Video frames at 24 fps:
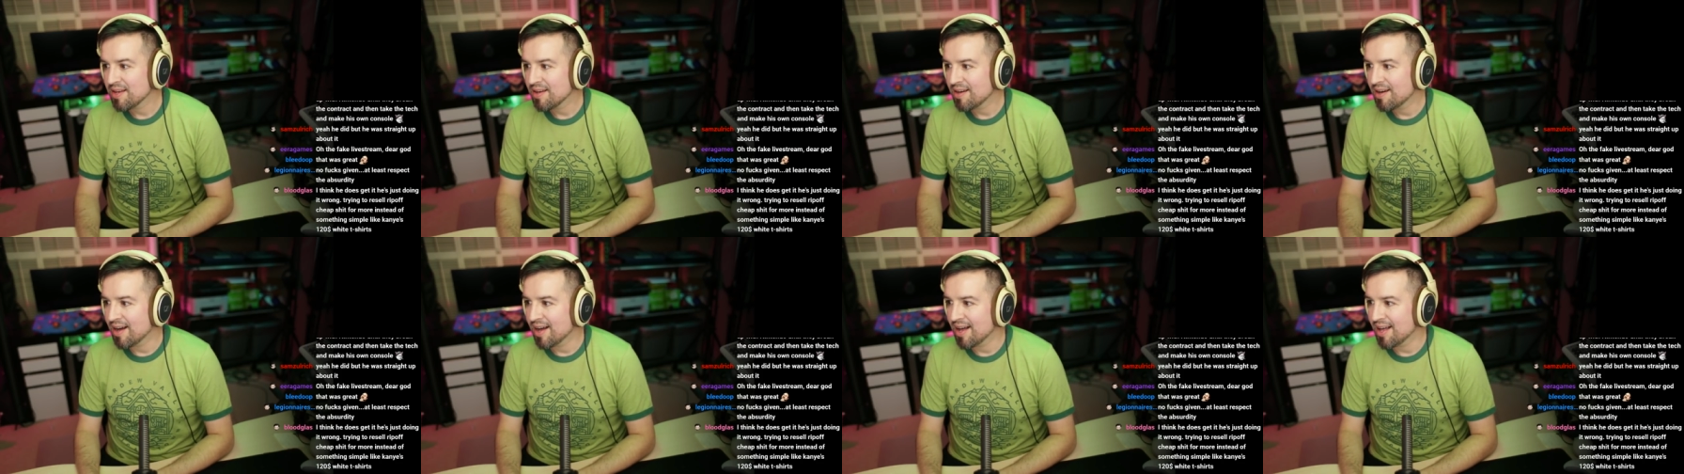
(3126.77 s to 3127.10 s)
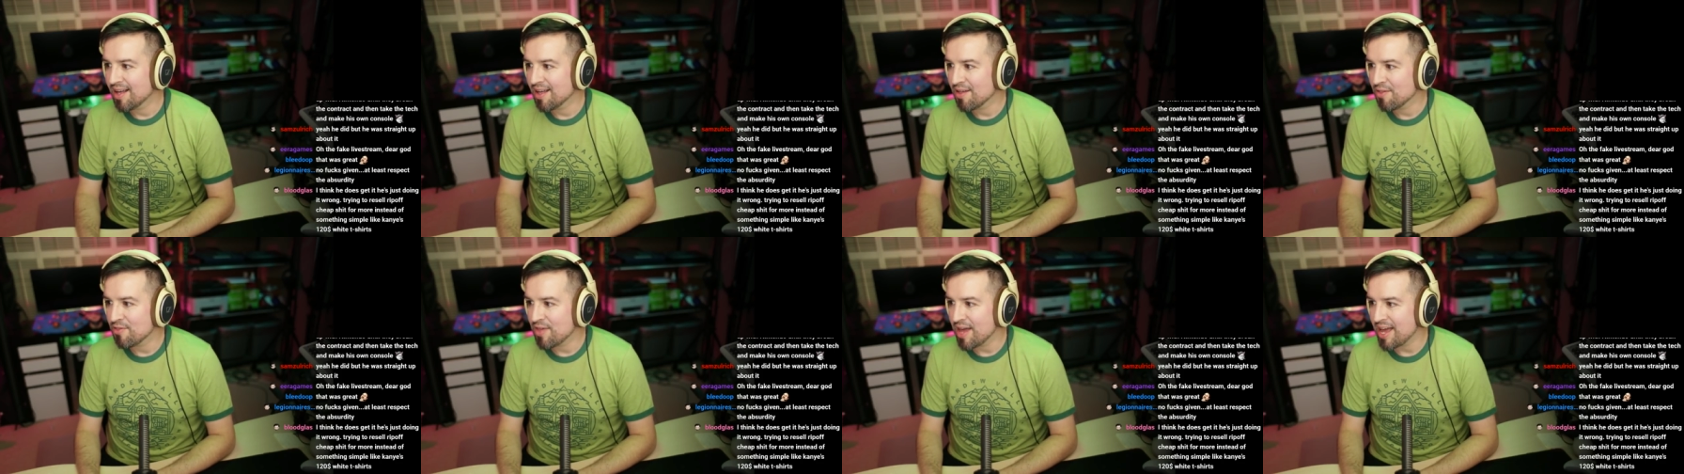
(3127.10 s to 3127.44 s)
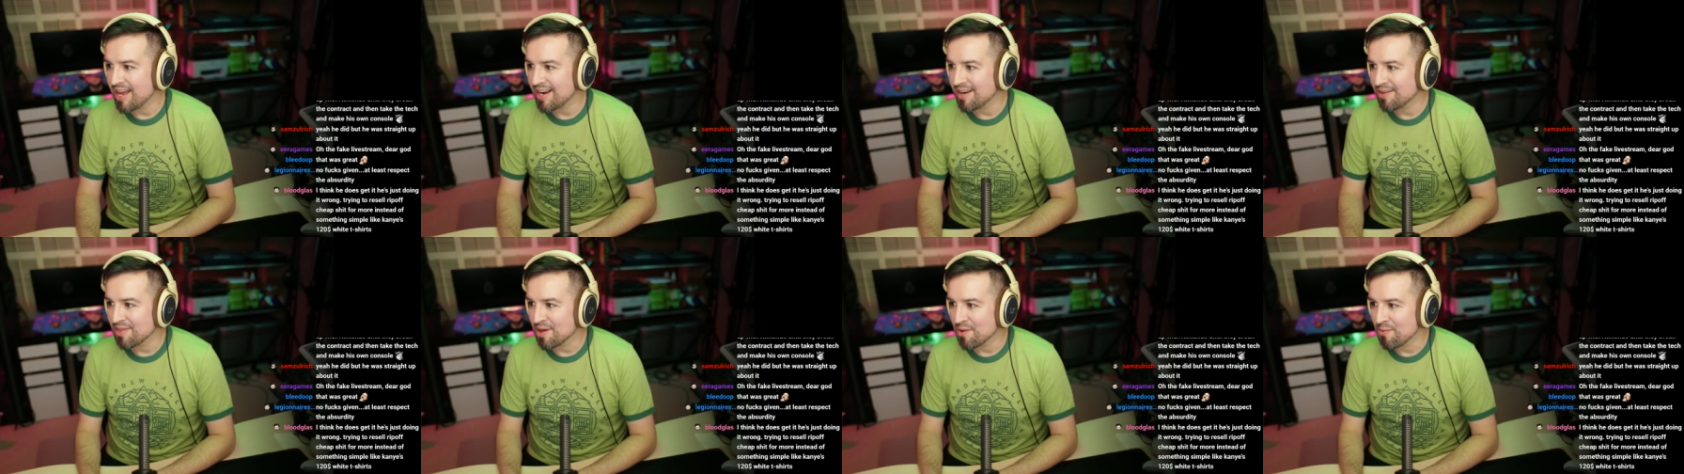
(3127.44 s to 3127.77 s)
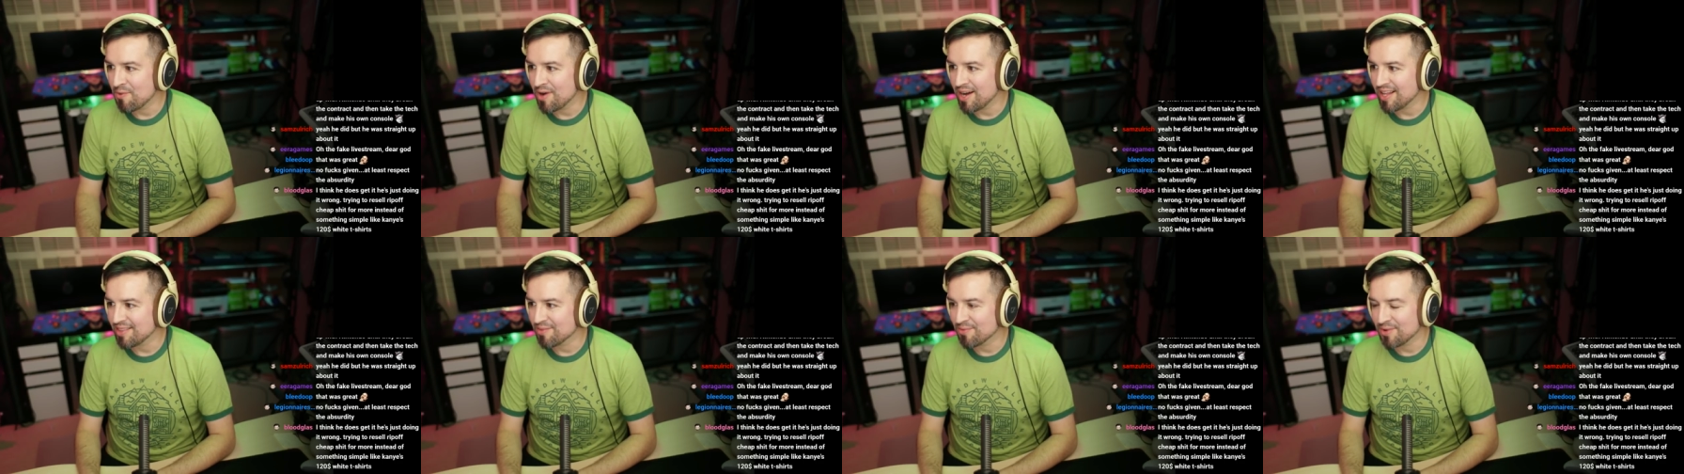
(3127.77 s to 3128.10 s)
Then
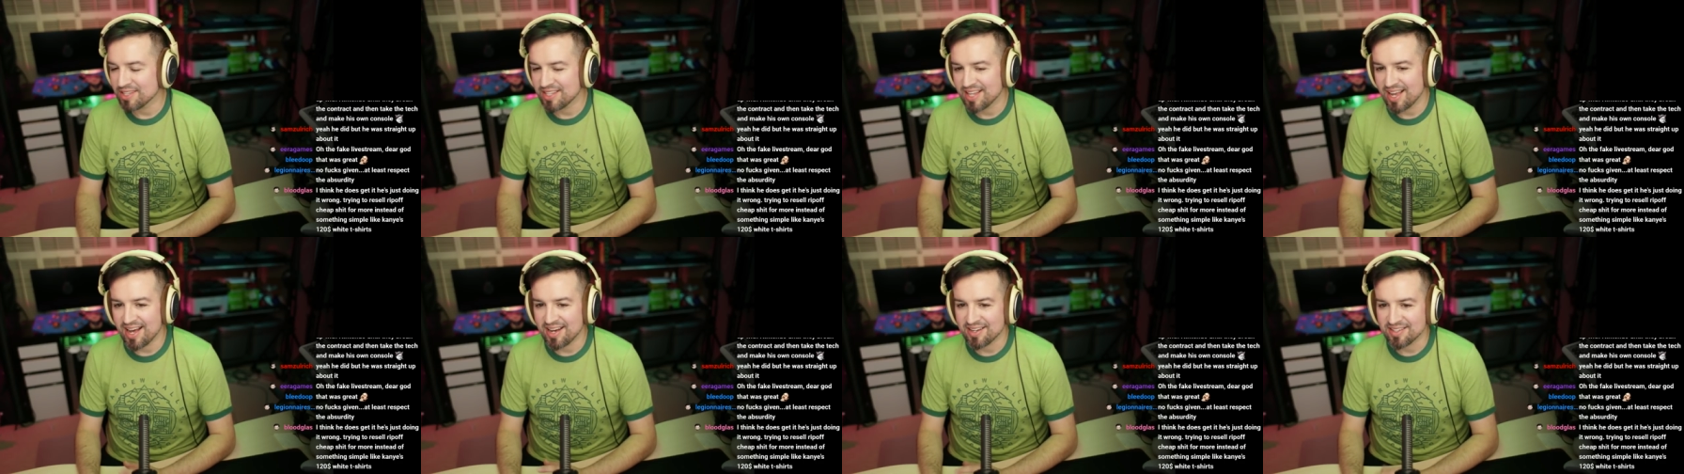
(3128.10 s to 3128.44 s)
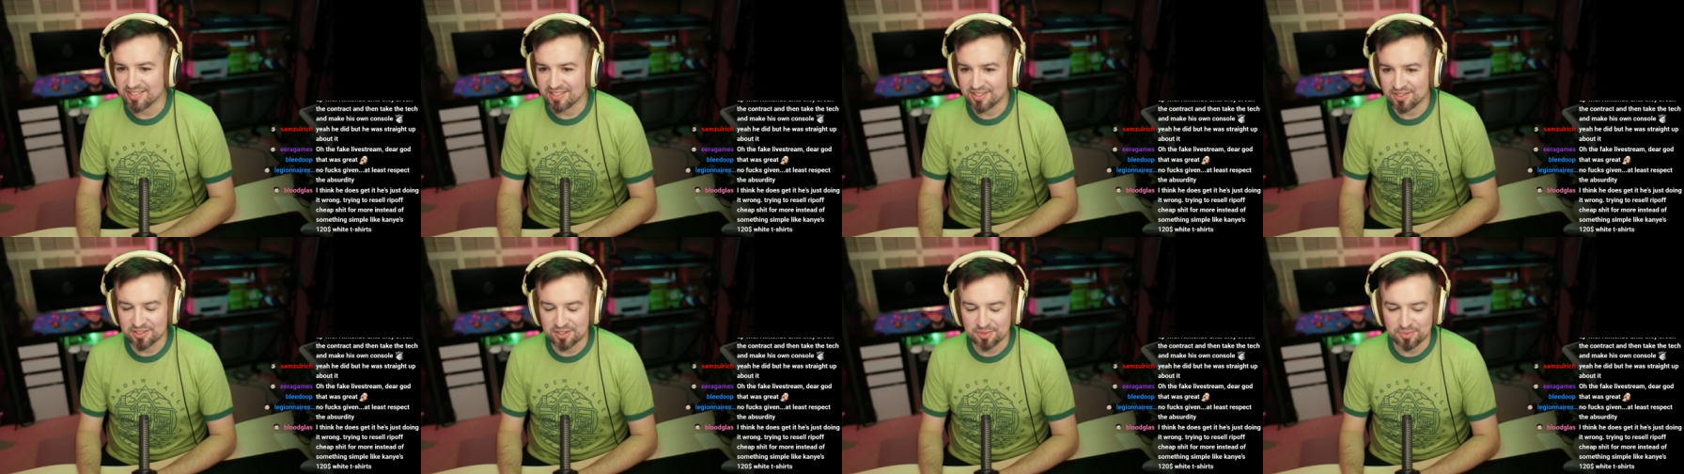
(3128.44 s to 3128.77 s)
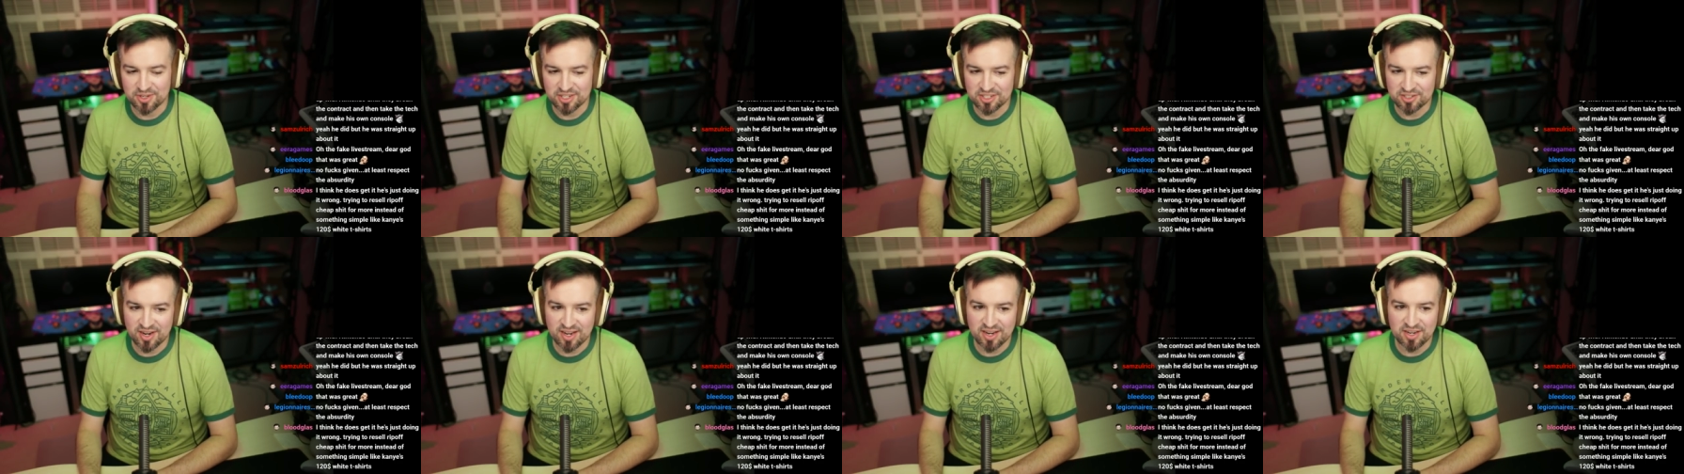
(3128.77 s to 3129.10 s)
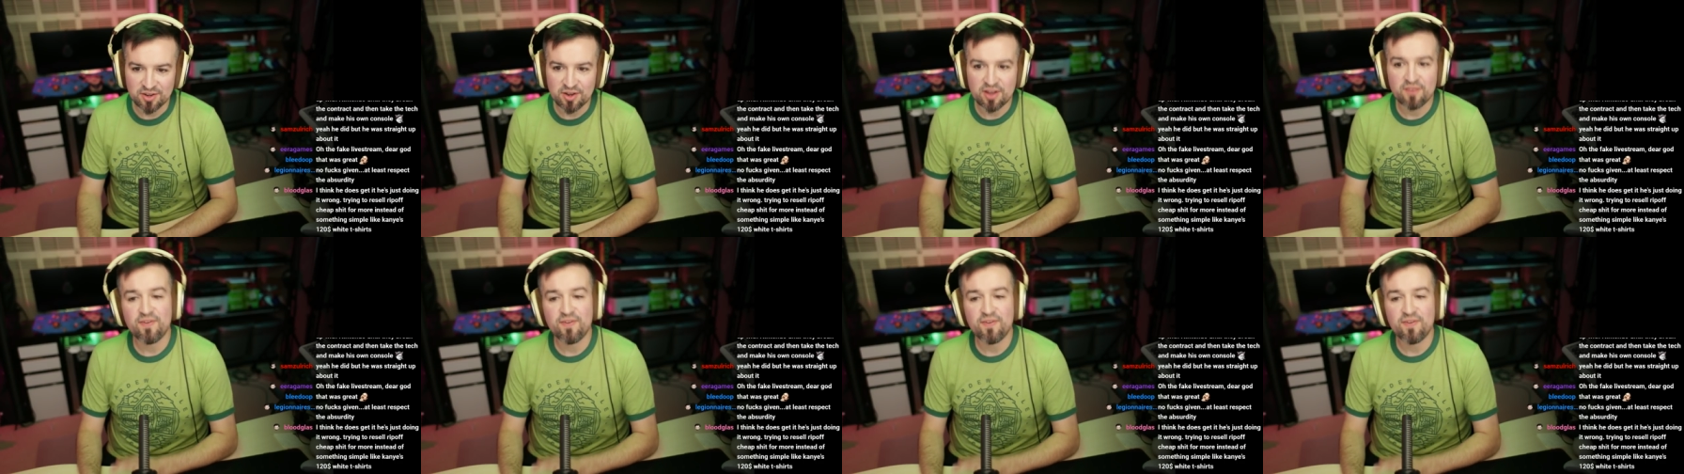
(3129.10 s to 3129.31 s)
what the hell is Soulja Boy trying to do?